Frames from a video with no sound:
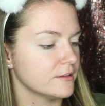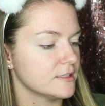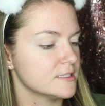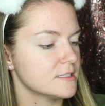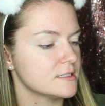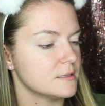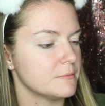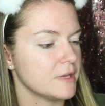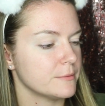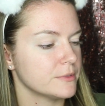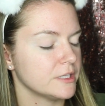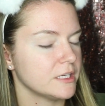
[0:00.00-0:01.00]
This is the
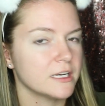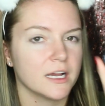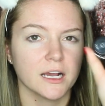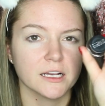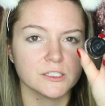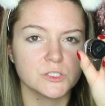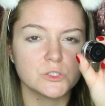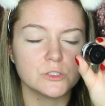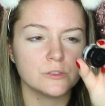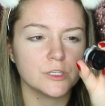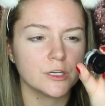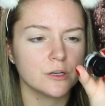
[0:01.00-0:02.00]
Maybelline Eye
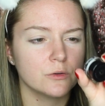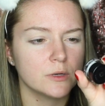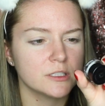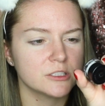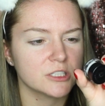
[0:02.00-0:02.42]
Studio